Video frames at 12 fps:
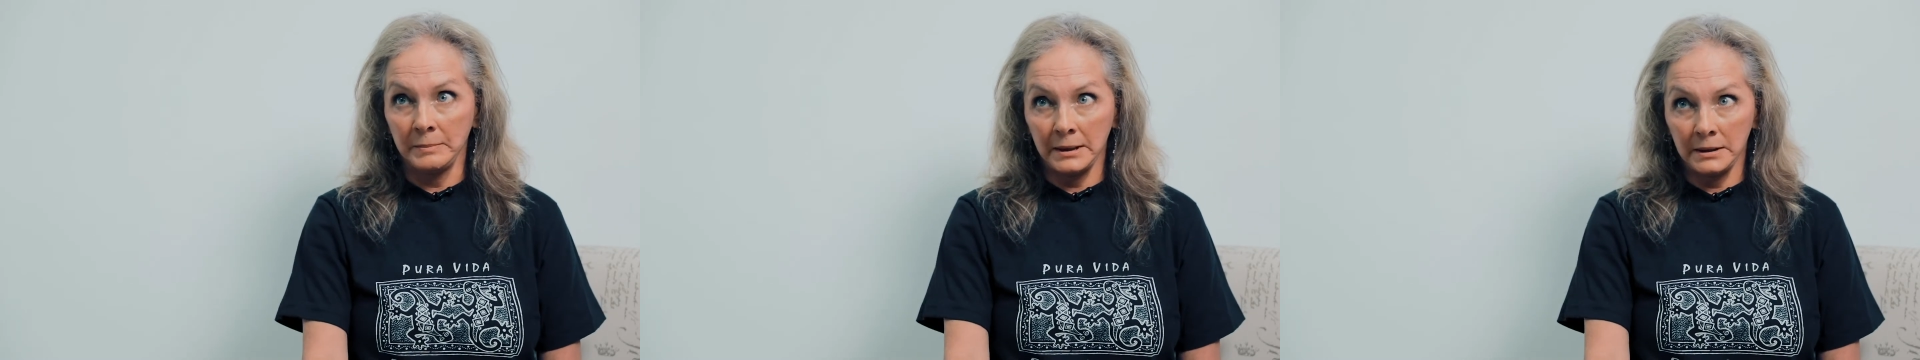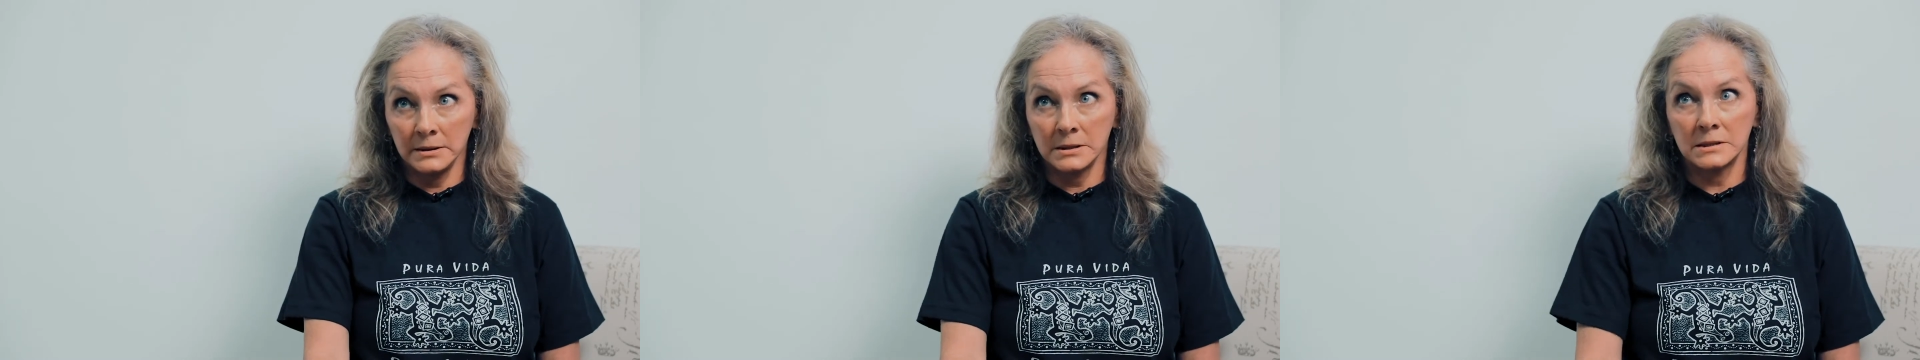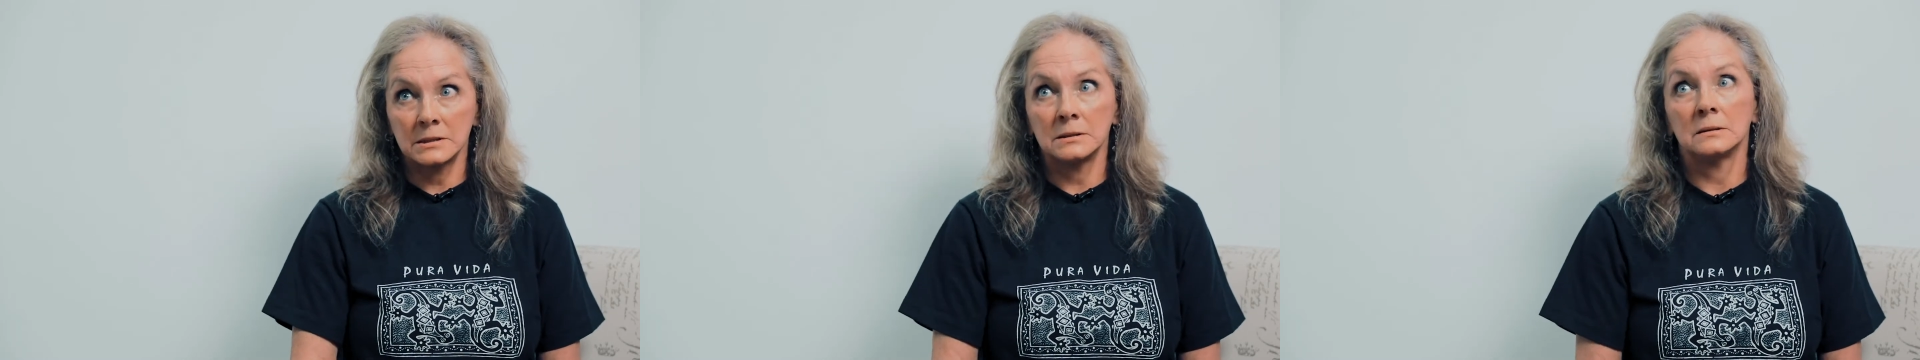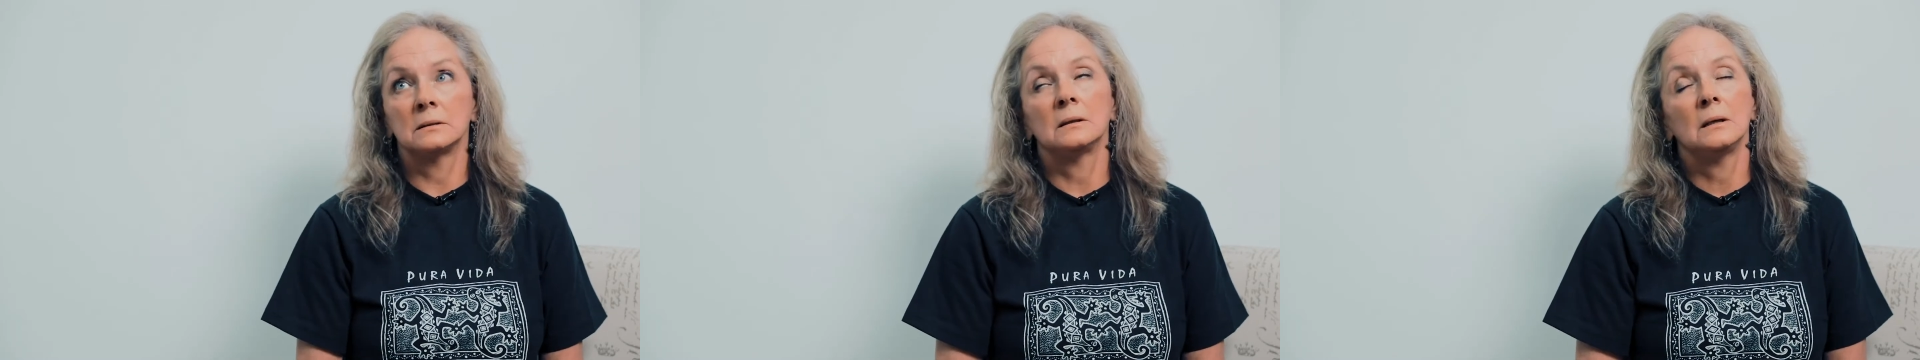minutes.
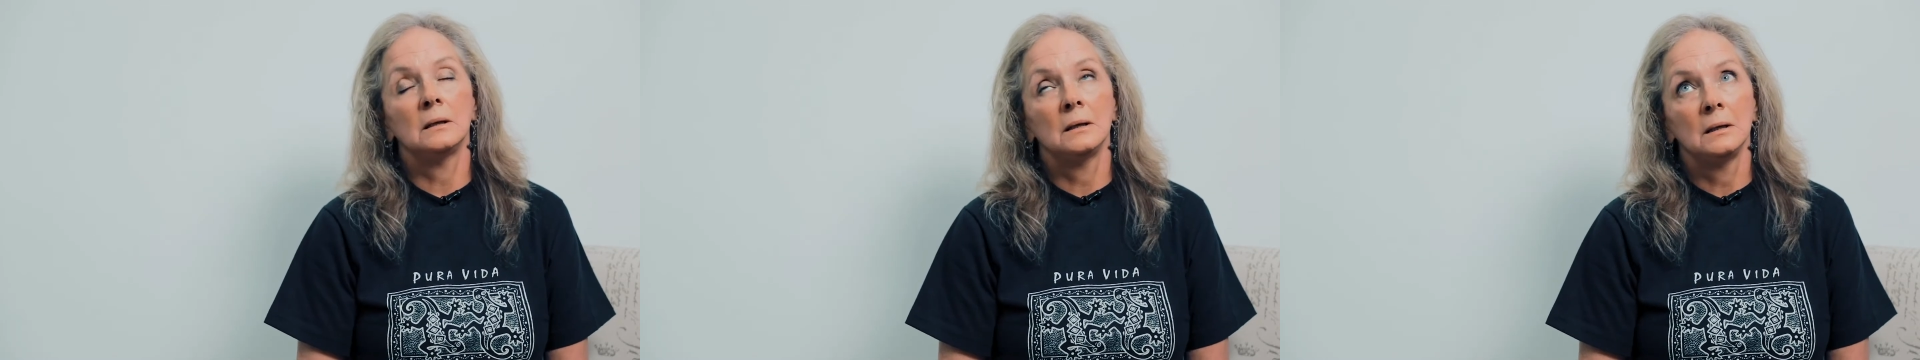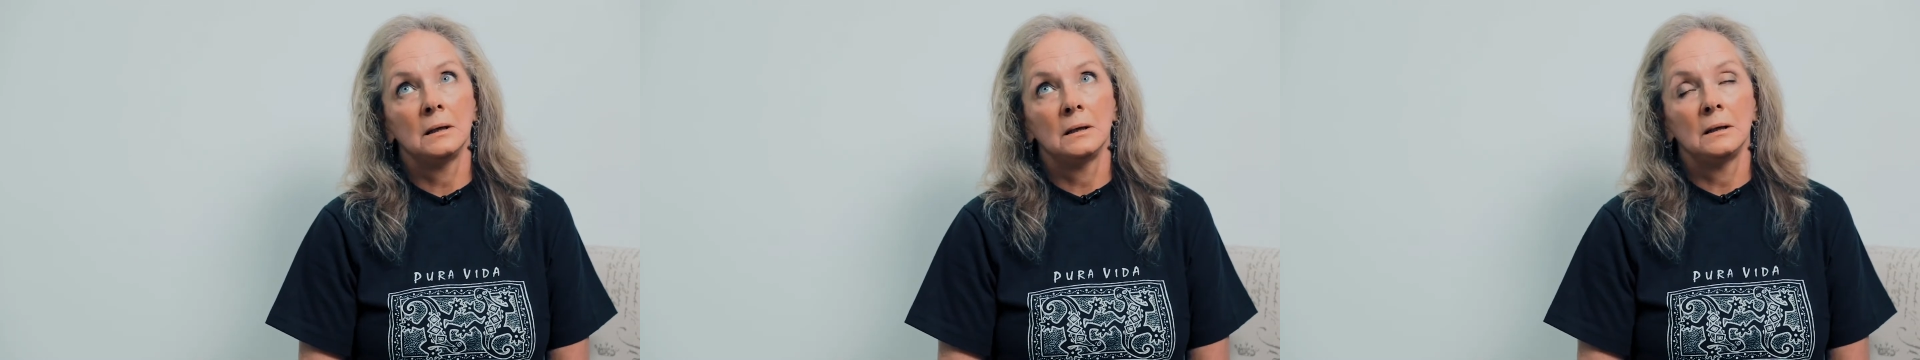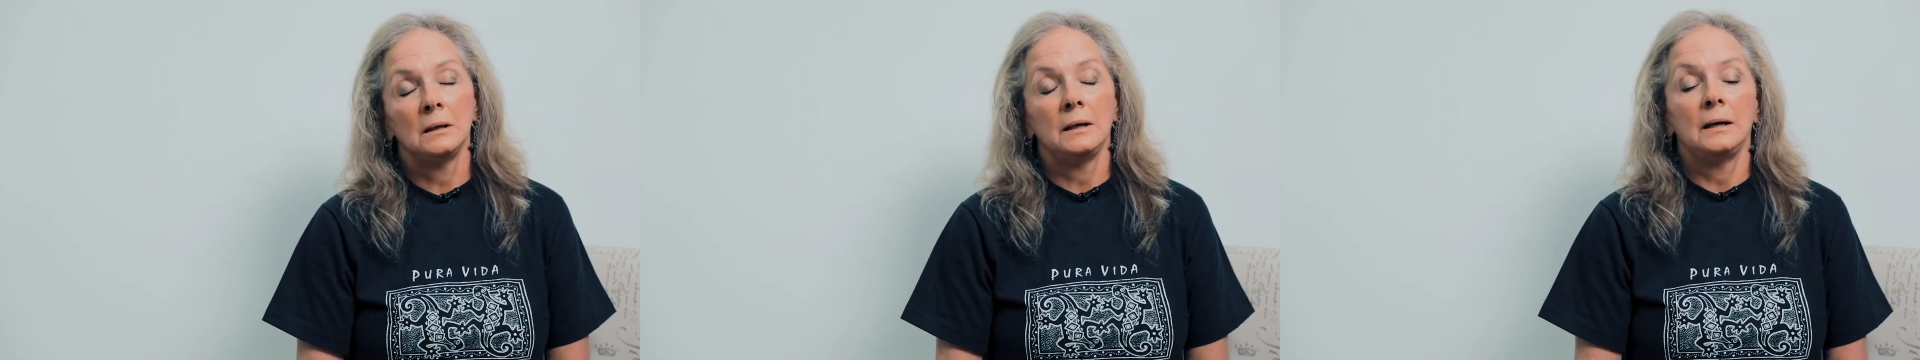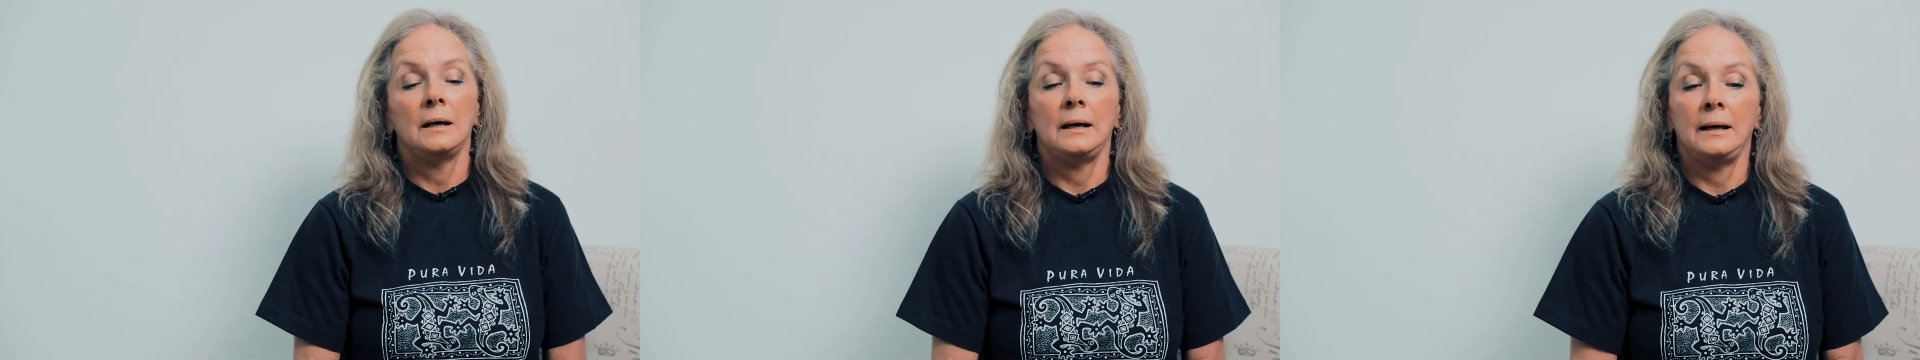
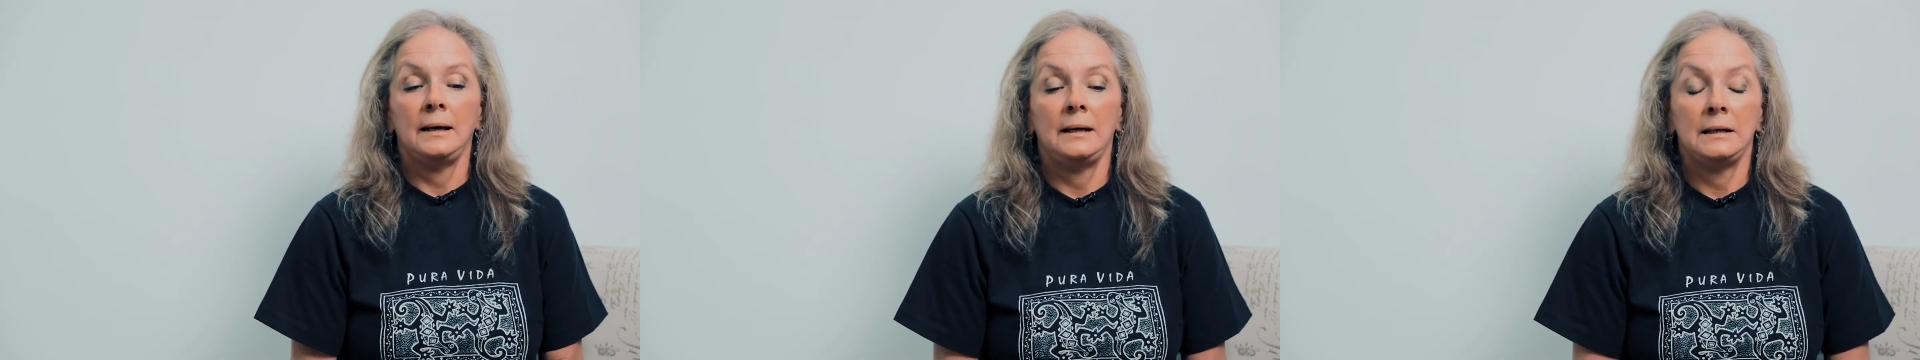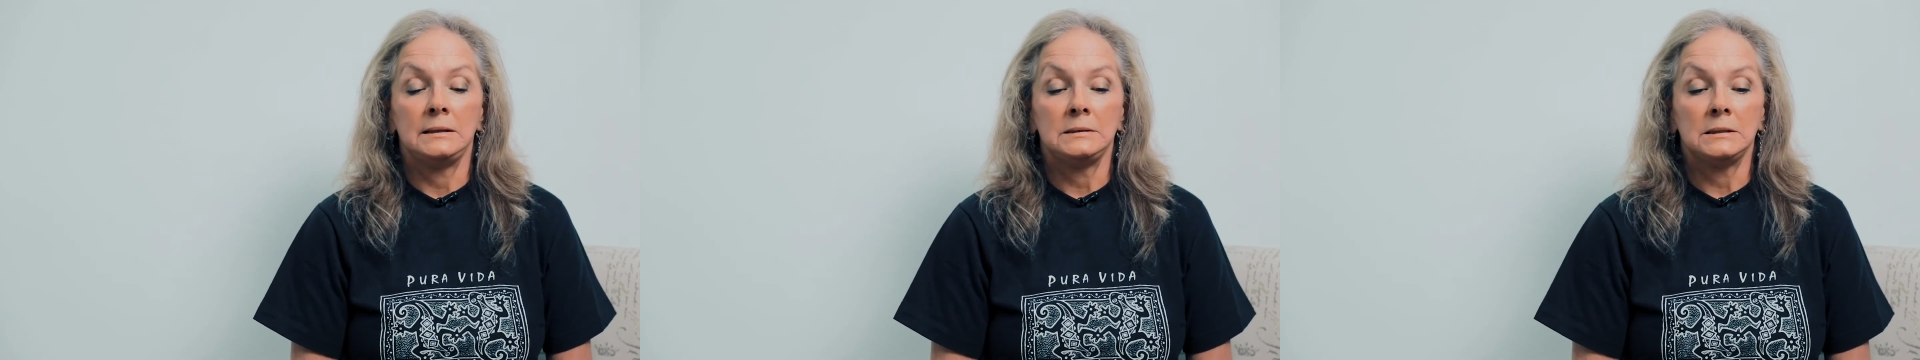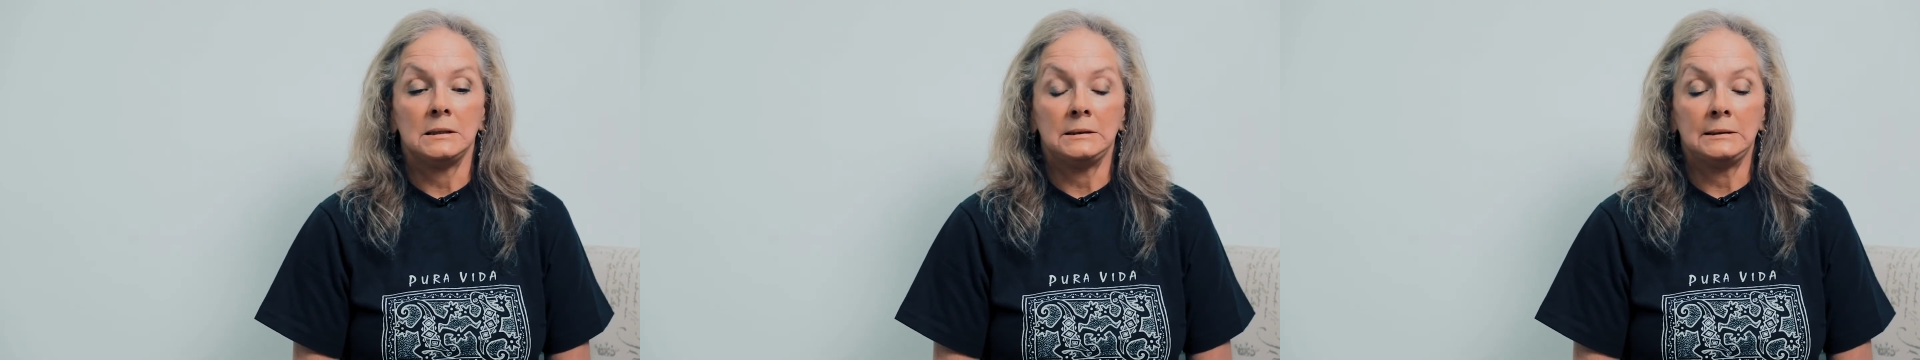And